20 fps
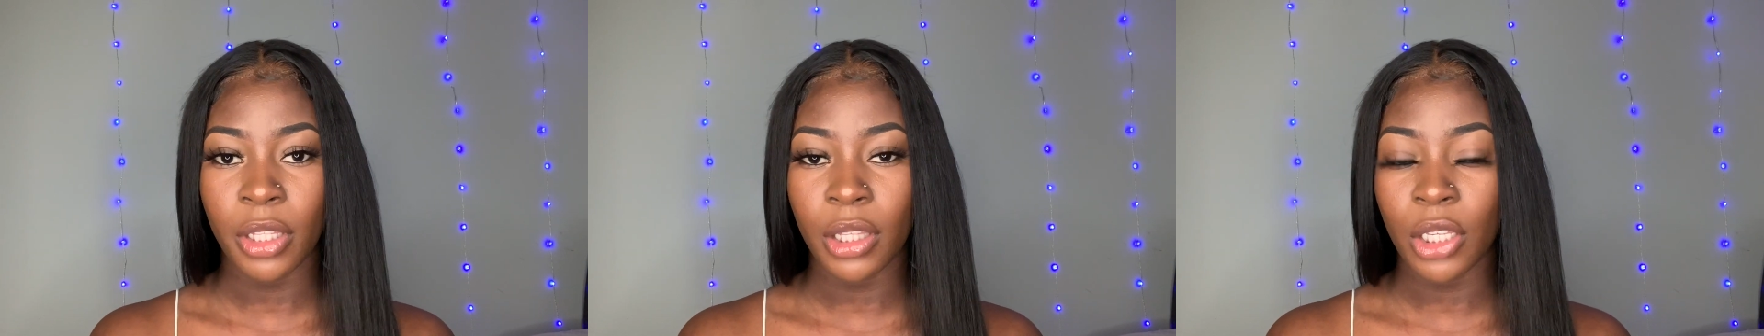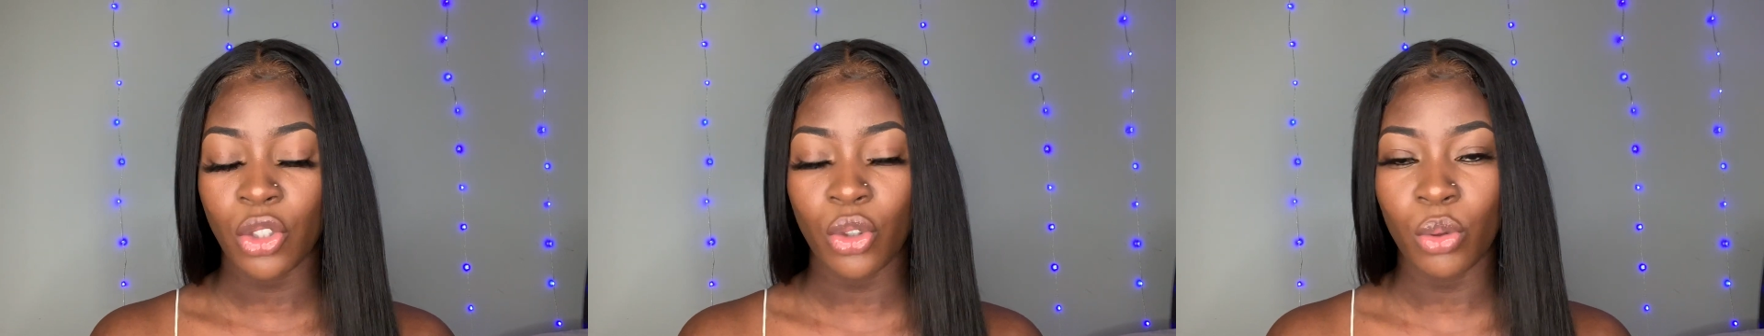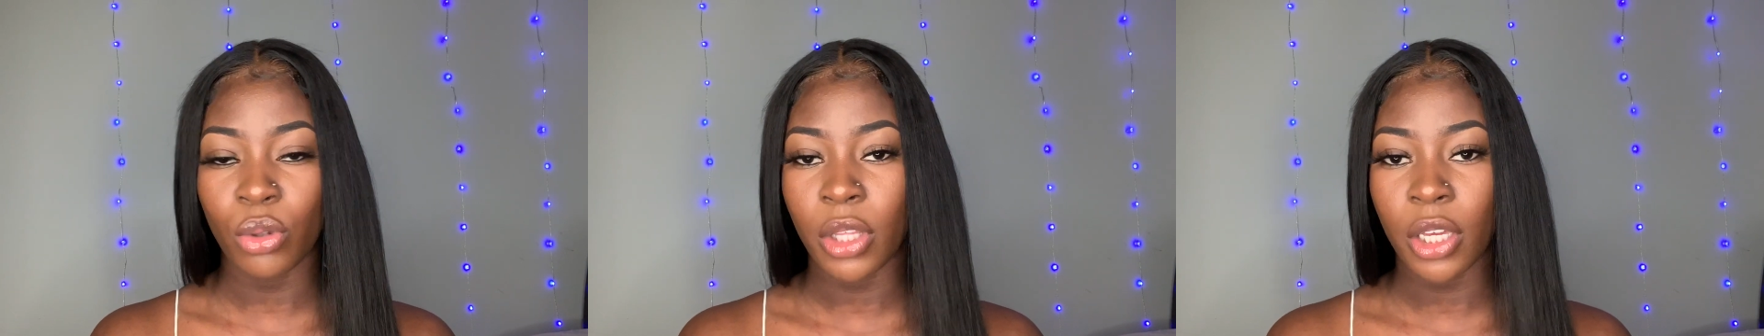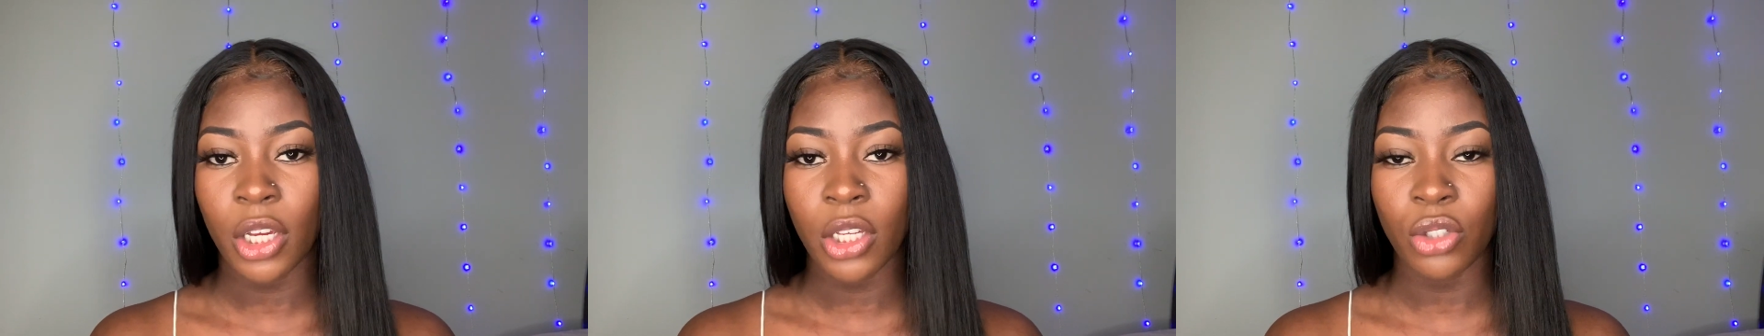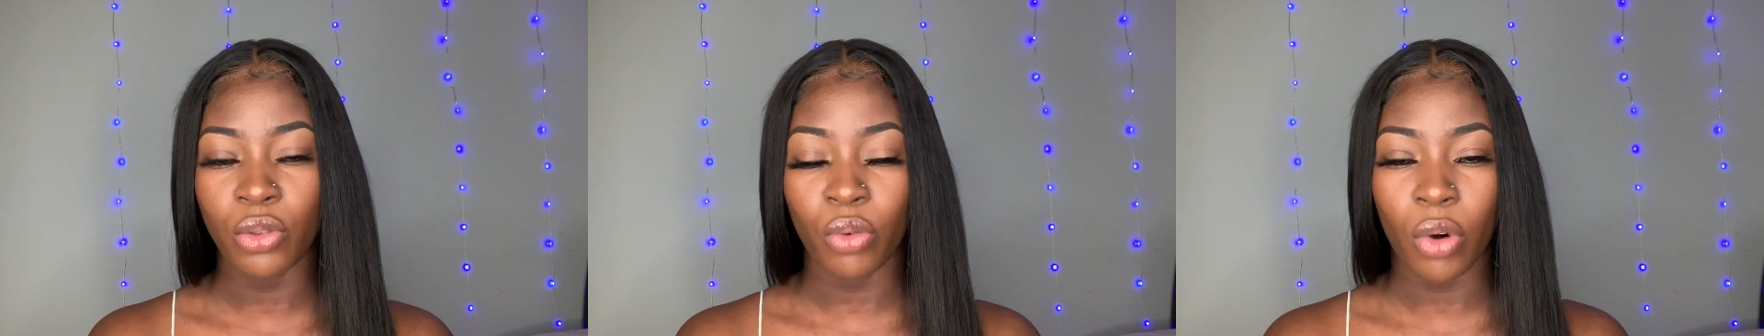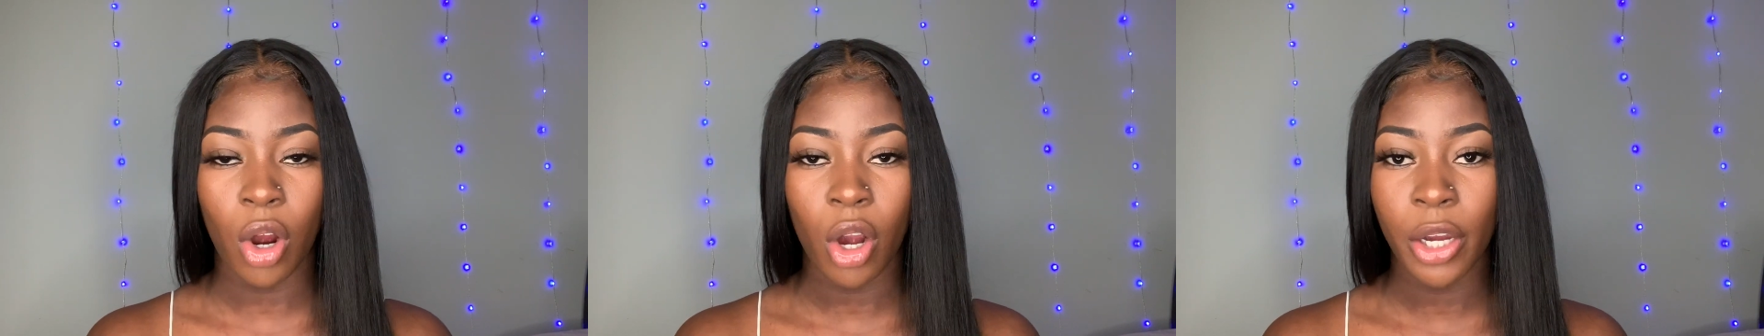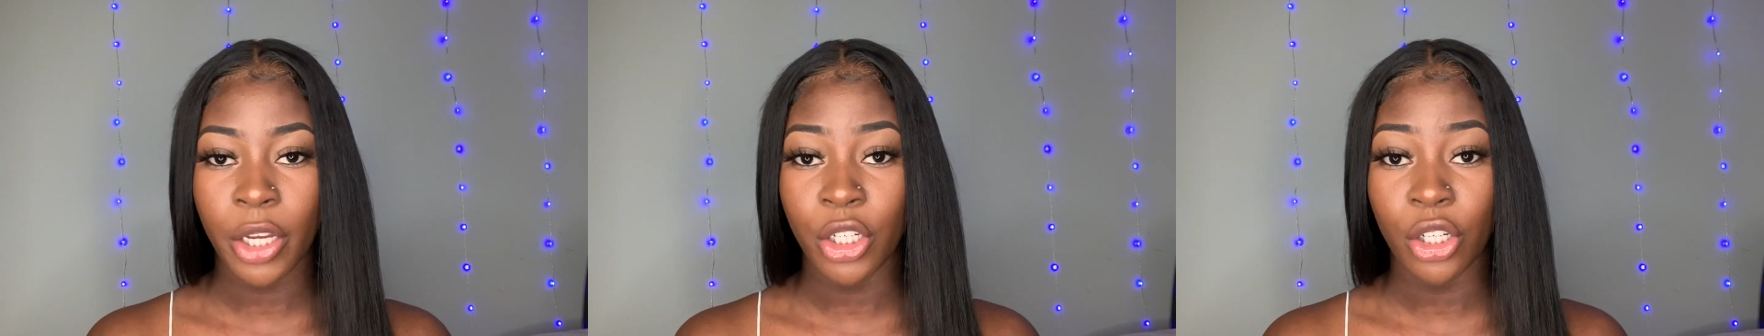that you think is
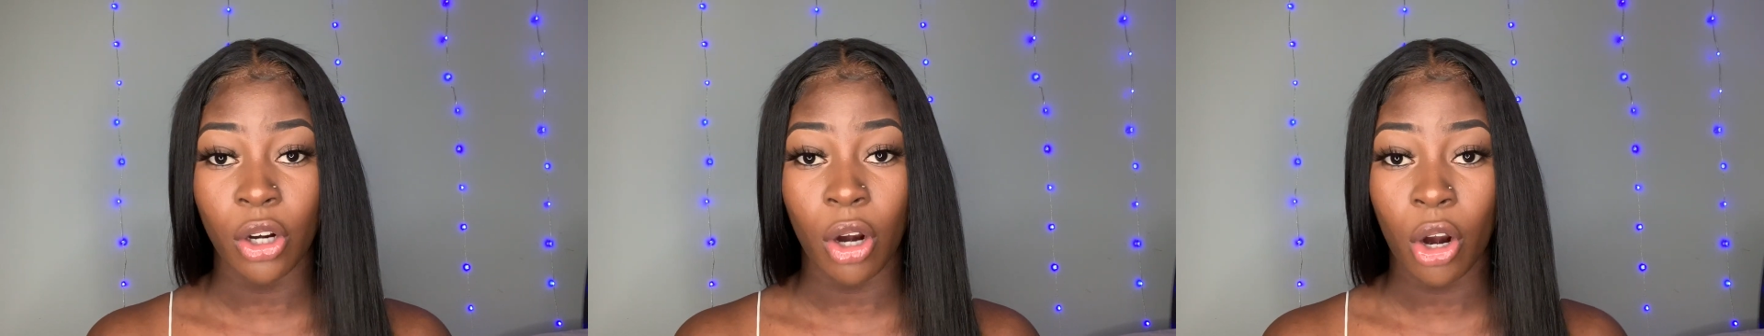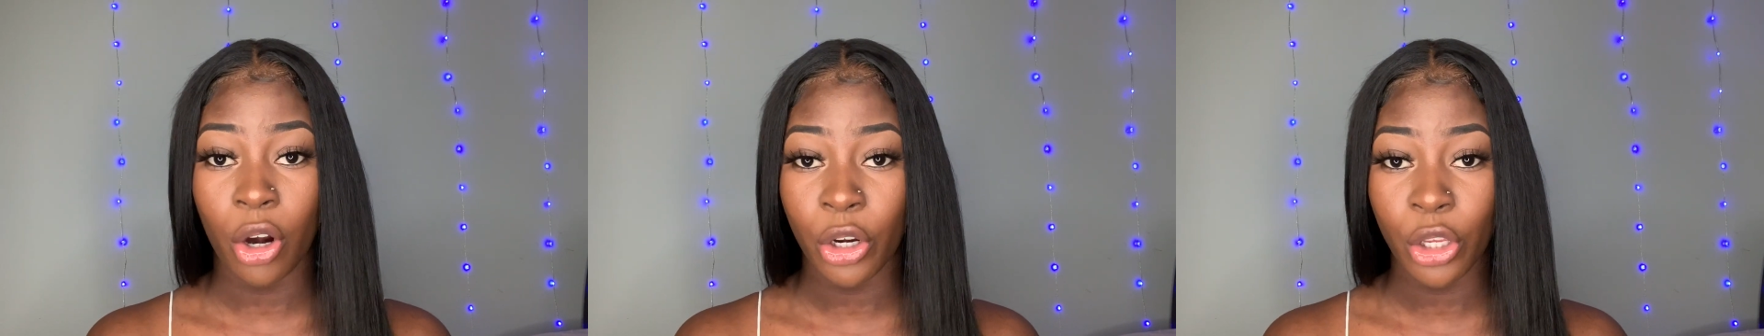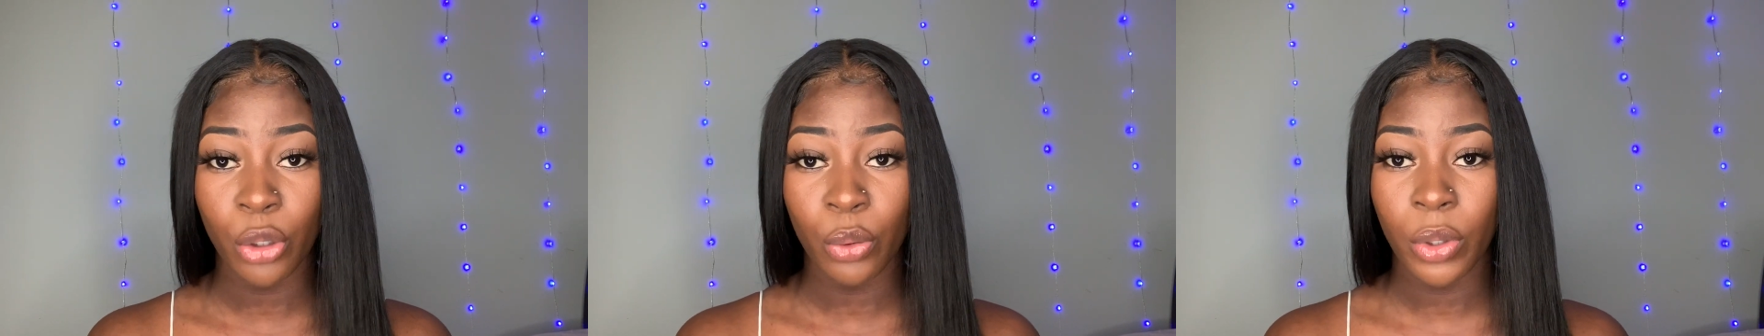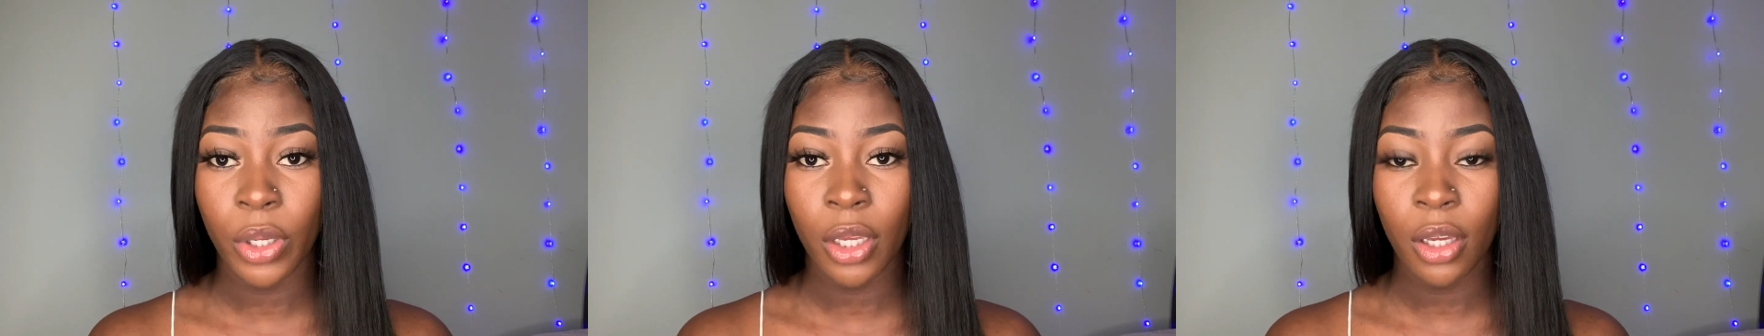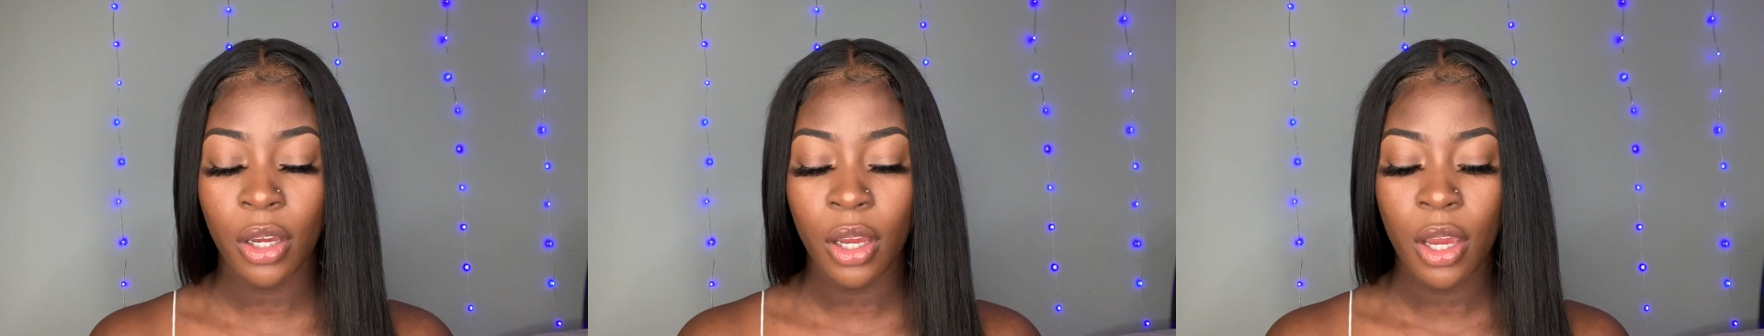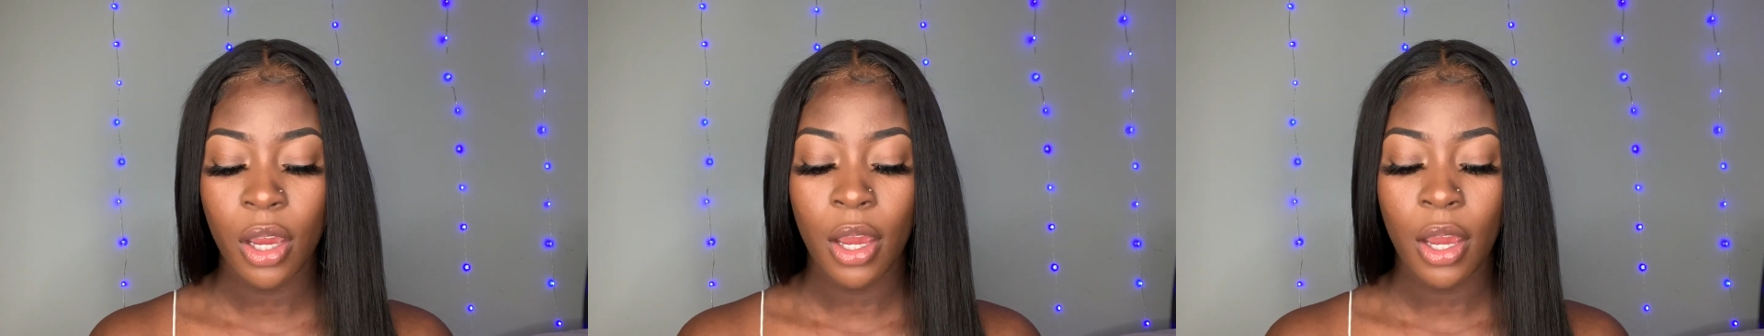wrong and you're arguing,